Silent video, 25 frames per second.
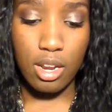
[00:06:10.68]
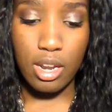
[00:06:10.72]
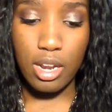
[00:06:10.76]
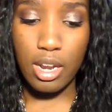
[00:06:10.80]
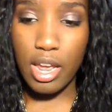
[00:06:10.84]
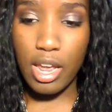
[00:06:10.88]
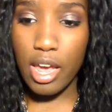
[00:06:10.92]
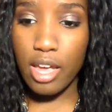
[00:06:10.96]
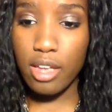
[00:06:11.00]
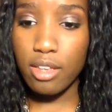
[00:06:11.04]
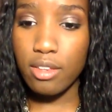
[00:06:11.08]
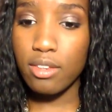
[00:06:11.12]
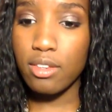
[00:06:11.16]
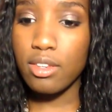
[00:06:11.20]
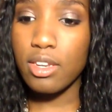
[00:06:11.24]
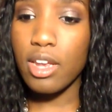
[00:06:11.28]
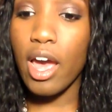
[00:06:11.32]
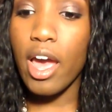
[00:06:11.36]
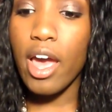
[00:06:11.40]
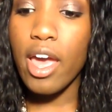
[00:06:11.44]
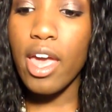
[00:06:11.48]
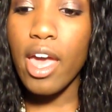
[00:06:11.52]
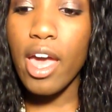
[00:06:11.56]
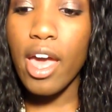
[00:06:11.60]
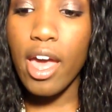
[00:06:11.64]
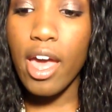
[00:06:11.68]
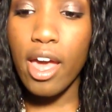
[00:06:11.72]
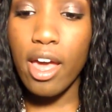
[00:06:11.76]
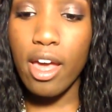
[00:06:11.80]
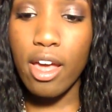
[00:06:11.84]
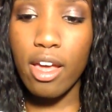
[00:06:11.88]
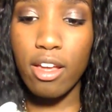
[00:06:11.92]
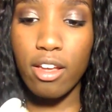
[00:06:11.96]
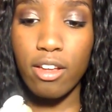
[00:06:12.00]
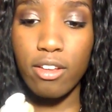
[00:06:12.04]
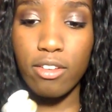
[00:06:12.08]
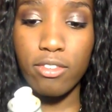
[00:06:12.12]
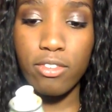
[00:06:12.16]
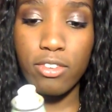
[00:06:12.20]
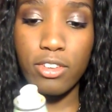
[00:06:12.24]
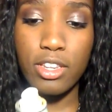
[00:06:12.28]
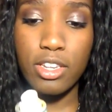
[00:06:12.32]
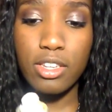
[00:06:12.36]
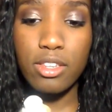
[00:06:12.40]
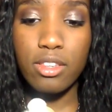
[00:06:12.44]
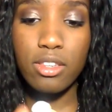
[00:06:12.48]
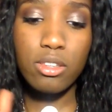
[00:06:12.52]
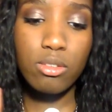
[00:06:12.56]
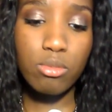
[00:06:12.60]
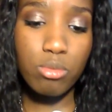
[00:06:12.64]
Next I have,
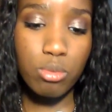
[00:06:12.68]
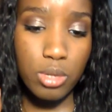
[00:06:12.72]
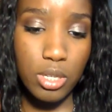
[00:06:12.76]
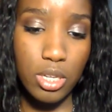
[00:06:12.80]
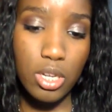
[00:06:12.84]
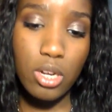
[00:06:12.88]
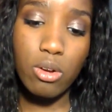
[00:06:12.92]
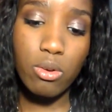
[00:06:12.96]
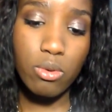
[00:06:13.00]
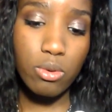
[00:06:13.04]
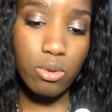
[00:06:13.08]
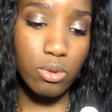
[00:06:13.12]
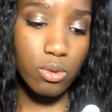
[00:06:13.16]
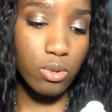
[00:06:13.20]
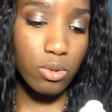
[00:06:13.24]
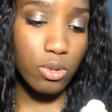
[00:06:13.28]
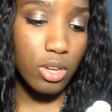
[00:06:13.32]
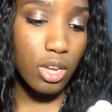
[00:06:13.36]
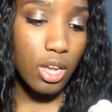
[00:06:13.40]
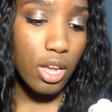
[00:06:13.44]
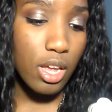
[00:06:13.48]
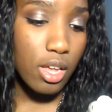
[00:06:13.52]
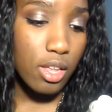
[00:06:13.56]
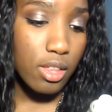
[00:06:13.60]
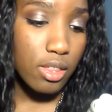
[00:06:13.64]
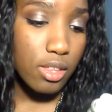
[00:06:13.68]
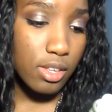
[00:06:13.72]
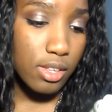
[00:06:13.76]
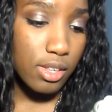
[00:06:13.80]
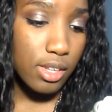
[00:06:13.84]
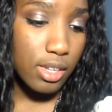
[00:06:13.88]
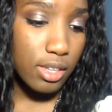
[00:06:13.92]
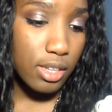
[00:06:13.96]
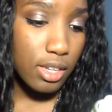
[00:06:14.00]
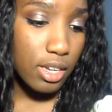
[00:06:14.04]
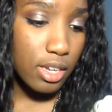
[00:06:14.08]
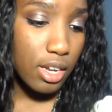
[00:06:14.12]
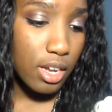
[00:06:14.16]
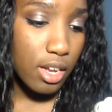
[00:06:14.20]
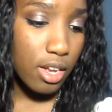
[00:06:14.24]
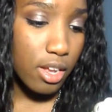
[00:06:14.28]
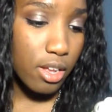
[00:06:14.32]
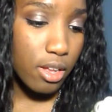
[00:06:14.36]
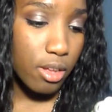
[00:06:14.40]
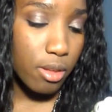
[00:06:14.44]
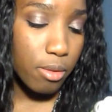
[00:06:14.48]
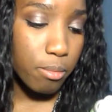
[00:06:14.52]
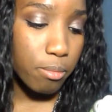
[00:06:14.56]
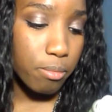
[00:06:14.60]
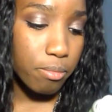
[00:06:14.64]
this is really old, this is the
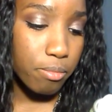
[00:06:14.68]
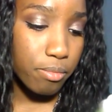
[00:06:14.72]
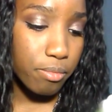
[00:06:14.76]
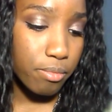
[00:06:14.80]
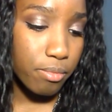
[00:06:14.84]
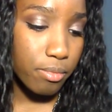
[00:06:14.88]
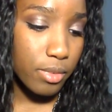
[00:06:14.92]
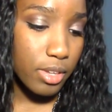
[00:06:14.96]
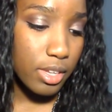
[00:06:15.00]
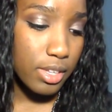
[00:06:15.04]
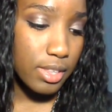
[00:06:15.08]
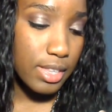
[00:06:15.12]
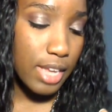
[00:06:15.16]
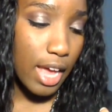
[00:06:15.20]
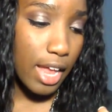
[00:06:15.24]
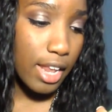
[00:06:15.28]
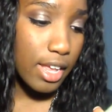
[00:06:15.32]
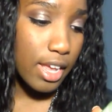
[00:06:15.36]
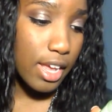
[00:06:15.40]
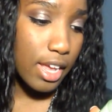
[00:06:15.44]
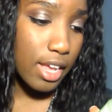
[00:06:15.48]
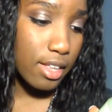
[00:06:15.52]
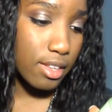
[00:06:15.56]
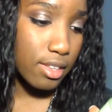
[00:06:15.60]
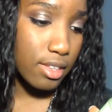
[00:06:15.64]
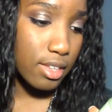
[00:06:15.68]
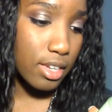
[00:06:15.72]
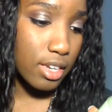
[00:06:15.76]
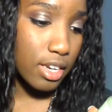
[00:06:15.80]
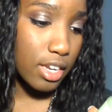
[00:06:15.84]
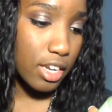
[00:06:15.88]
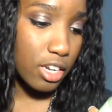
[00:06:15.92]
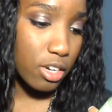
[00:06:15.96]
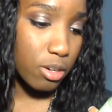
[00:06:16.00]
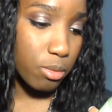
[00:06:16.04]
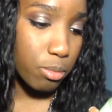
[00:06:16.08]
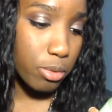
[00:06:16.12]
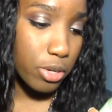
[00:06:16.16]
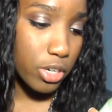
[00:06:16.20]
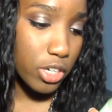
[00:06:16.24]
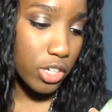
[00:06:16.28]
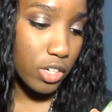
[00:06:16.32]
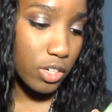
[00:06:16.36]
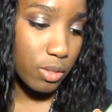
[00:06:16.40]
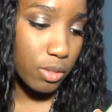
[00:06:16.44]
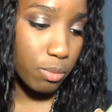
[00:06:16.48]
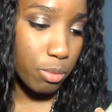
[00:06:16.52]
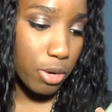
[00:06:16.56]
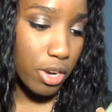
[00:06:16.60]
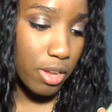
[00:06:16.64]
Sally Hansen Airbrush
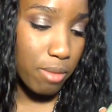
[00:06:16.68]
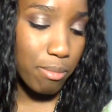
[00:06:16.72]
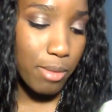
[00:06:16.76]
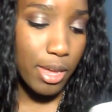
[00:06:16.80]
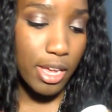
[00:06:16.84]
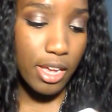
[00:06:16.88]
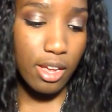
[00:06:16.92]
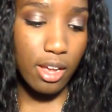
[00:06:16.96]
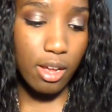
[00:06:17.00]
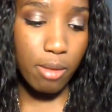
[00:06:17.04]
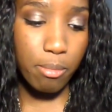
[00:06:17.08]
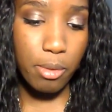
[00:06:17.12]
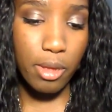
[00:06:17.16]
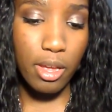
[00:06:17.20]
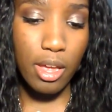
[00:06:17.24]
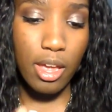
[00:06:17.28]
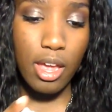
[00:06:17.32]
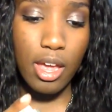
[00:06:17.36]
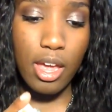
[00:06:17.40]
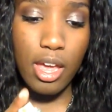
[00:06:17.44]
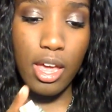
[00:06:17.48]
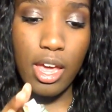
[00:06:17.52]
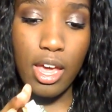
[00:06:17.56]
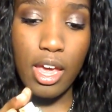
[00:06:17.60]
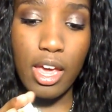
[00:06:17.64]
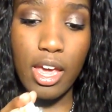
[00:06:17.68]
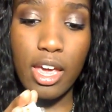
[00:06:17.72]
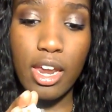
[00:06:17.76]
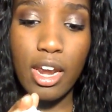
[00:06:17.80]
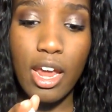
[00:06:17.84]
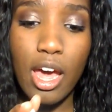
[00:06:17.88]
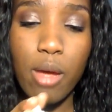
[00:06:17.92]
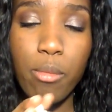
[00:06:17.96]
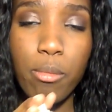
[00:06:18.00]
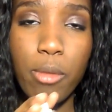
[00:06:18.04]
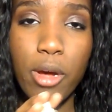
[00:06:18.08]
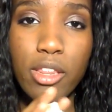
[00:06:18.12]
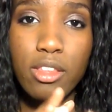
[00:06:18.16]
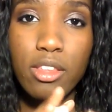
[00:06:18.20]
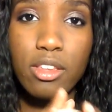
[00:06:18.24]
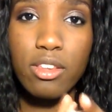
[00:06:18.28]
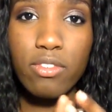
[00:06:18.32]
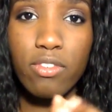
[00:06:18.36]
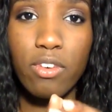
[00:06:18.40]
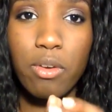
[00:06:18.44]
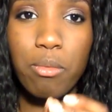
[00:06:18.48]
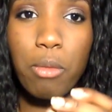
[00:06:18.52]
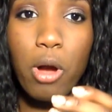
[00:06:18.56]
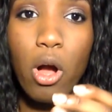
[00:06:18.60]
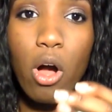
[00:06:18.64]
Spray Makeup, and I bought this
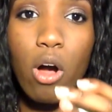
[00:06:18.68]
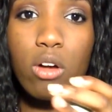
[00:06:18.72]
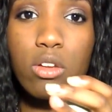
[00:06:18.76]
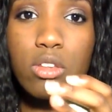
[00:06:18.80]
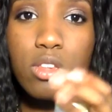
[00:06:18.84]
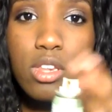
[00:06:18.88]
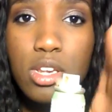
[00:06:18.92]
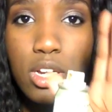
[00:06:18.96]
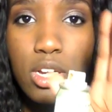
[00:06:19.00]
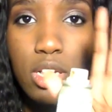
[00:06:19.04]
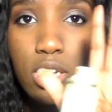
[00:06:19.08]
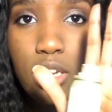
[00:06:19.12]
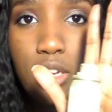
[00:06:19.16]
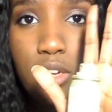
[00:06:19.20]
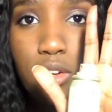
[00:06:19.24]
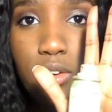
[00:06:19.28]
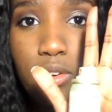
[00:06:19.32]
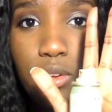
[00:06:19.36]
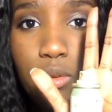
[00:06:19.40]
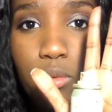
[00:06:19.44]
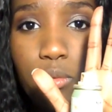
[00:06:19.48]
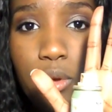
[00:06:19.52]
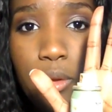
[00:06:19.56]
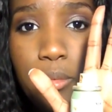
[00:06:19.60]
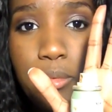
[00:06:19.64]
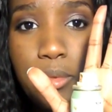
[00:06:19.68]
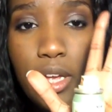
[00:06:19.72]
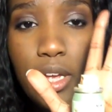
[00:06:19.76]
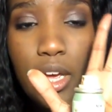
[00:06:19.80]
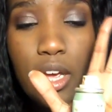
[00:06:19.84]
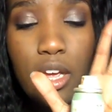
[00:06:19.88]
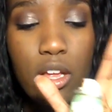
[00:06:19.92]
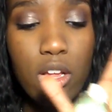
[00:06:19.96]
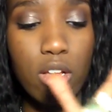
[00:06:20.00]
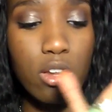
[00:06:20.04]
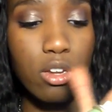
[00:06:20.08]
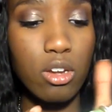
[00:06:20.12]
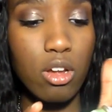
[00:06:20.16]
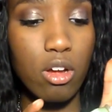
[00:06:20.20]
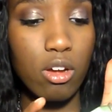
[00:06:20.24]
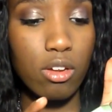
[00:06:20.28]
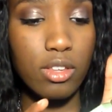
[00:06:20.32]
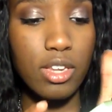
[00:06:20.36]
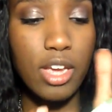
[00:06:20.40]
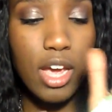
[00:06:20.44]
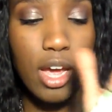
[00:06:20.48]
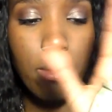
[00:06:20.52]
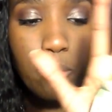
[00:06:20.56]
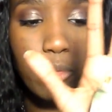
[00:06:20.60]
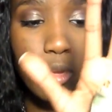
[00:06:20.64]
from Ulta on the website a long
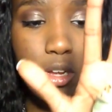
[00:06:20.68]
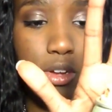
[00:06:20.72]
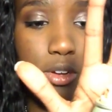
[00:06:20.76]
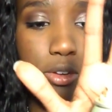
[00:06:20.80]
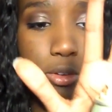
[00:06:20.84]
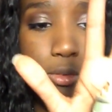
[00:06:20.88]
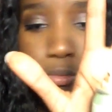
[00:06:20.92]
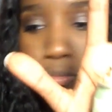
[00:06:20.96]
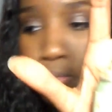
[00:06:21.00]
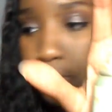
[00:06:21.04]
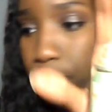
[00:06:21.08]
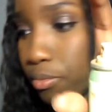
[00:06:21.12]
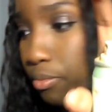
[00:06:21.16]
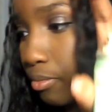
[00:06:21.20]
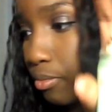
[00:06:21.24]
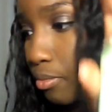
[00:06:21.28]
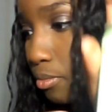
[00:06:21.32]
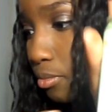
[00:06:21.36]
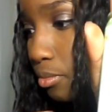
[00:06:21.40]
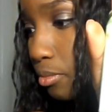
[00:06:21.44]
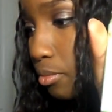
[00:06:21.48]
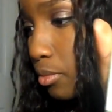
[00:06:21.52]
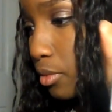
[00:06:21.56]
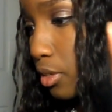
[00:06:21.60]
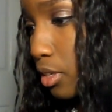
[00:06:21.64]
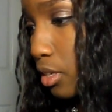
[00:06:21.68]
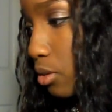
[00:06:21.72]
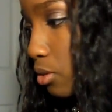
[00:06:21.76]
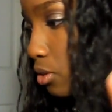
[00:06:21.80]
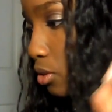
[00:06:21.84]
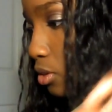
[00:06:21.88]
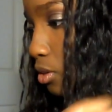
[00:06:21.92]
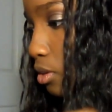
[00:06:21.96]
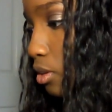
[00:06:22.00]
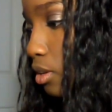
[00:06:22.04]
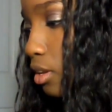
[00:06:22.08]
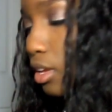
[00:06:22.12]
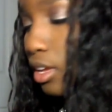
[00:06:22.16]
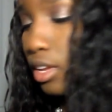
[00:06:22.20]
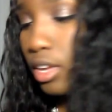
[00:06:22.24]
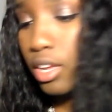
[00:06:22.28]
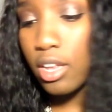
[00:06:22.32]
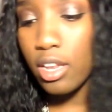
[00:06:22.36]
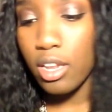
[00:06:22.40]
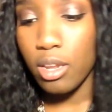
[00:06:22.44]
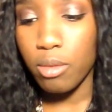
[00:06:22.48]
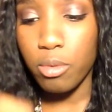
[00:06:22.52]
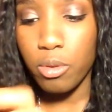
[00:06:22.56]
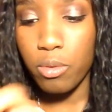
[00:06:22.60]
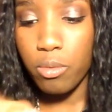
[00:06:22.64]
time ago. Hold on,
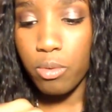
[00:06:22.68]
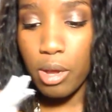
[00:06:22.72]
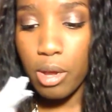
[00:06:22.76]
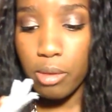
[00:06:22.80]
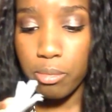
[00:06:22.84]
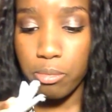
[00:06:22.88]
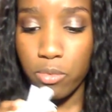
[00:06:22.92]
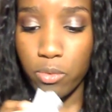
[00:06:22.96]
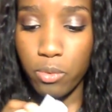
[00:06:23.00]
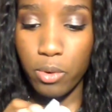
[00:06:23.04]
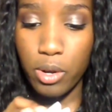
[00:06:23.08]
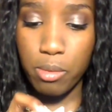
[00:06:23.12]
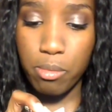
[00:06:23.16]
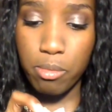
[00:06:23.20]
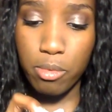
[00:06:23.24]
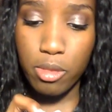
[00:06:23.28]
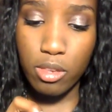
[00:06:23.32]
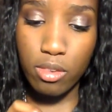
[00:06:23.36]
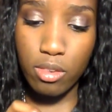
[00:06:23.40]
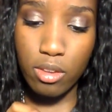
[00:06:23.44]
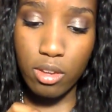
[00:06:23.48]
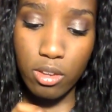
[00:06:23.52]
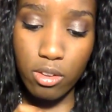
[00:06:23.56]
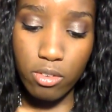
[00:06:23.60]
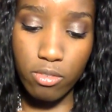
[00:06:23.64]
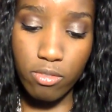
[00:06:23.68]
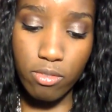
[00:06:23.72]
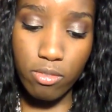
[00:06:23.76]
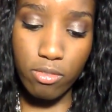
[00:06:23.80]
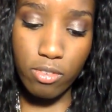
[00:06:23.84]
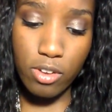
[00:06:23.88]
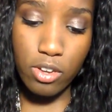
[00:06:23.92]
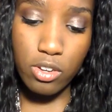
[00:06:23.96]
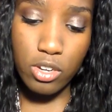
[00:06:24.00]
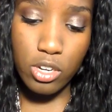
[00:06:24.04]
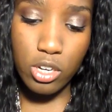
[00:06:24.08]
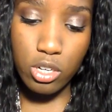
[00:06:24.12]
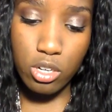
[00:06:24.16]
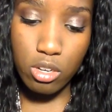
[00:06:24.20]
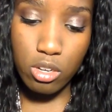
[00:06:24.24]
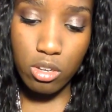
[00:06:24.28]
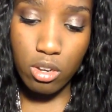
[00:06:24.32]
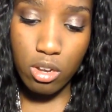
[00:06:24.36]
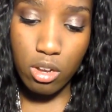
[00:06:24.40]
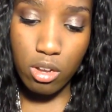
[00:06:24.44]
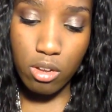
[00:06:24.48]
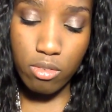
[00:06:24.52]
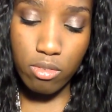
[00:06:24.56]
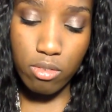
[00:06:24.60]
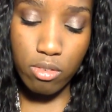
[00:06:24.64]
let me wipe these other foundations
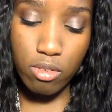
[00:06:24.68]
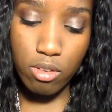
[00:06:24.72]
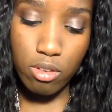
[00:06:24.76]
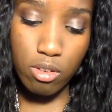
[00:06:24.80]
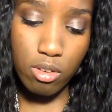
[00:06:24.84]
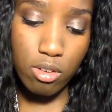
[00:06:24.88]
off.